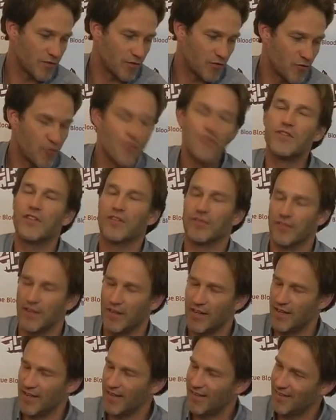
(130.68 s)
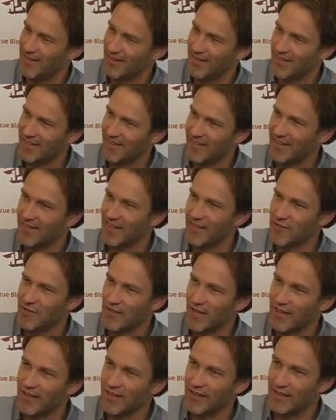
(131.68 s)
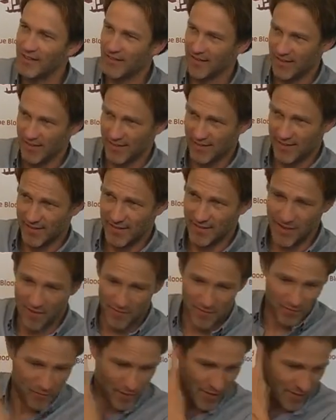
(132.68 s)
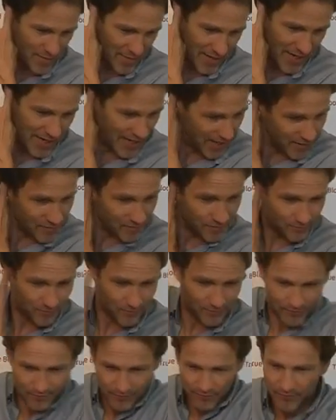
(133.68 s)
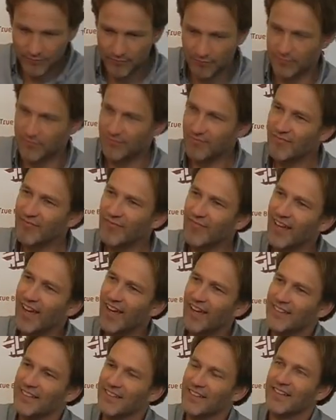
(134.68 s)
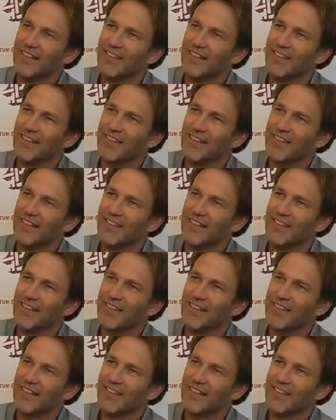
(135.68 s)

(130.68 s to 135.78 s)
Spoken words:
crucify a cliche, life's really beginning. But